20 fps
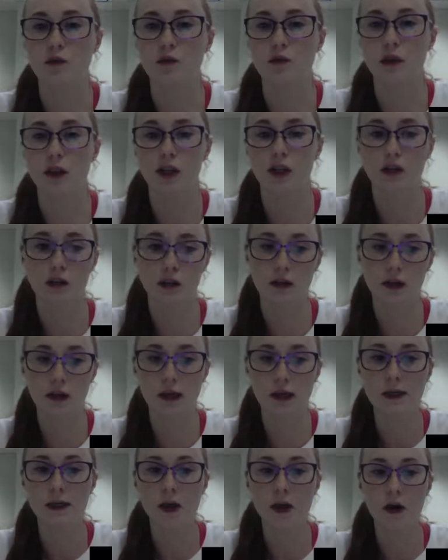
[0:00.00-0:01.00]
Like
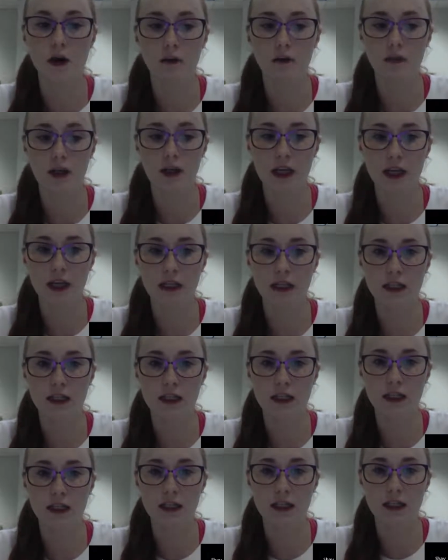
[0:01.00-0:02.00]
all the kids
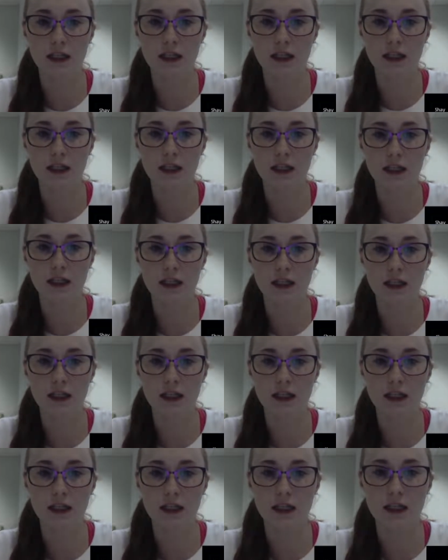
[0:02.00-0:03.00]
that do best
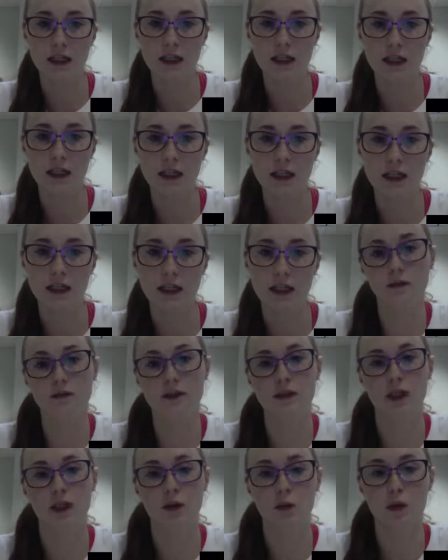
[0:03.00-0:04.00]
with manipulatives,
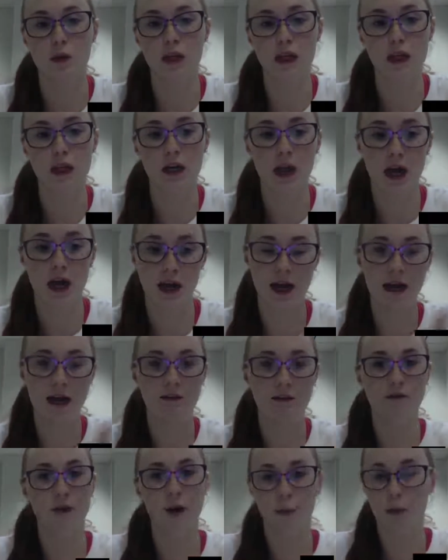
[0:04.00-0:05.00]
like we can
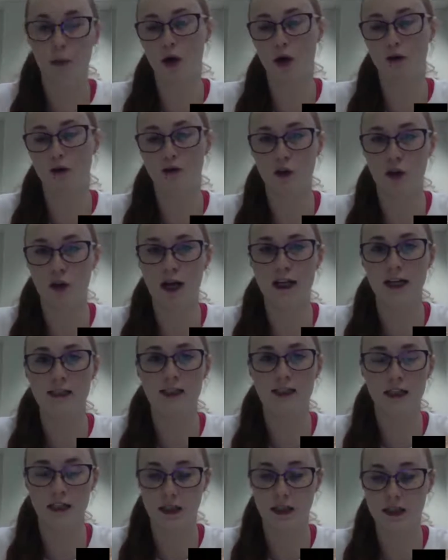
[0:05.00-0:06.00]
have a part of class
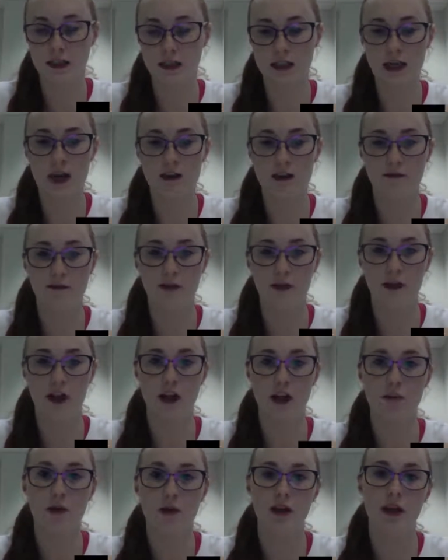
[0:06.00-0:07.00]
that does that for
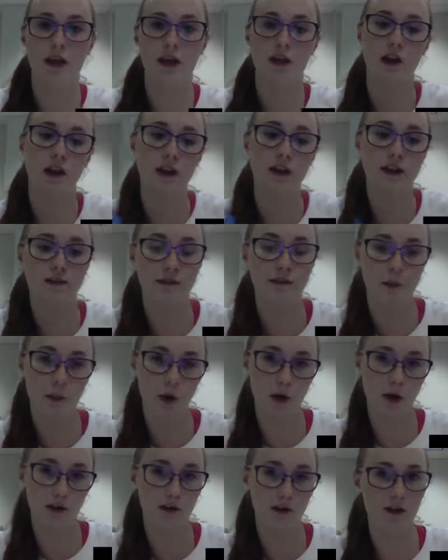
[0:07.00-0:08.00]
them. And then a different
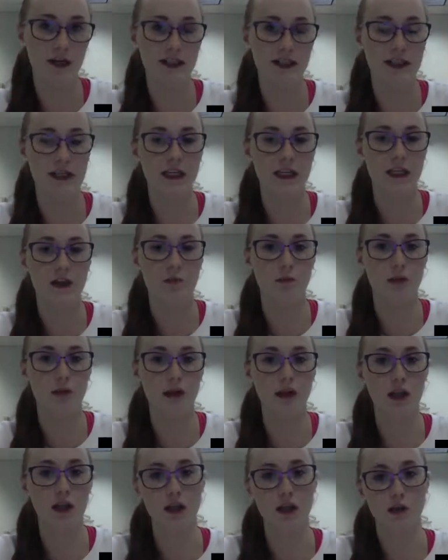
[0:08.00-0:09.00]
part of the lesson can be
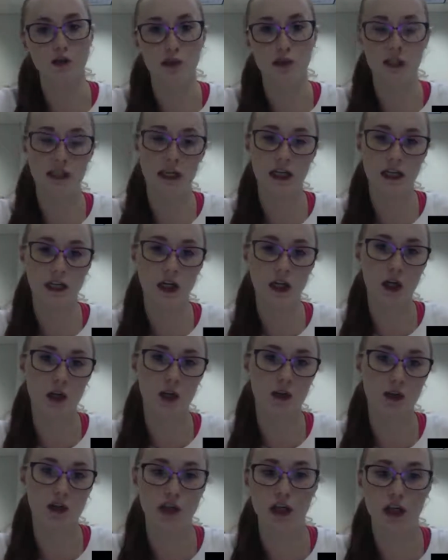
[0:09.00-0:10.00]
like using
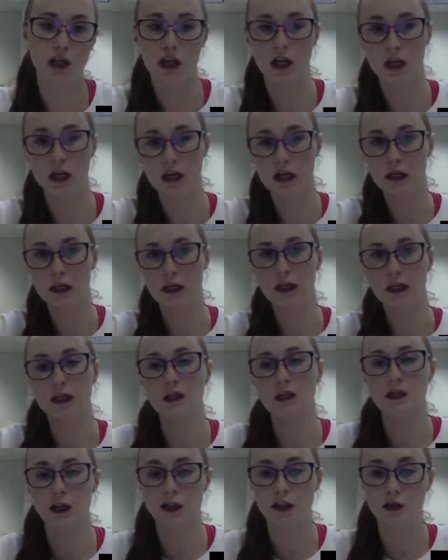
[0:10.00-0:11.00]
technology and
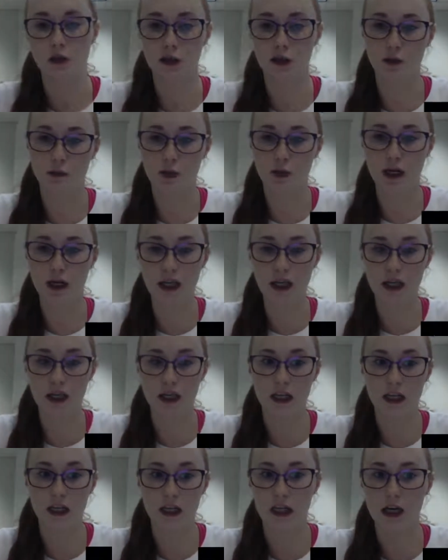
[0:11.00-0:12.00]
like doing the reading thing.